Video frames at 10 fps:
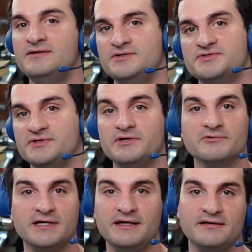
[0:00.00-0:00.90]
usually
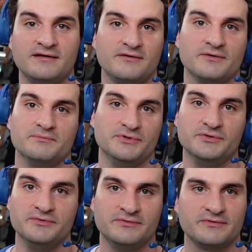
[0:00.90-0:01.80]
green or
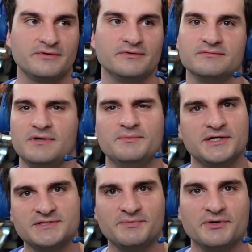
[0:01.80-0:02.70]
blue or a
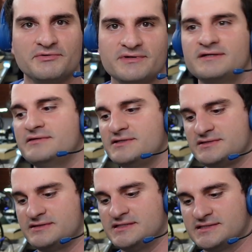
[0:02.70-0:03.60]
mix of both in
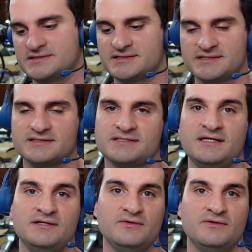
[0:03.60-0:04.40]
this, these instances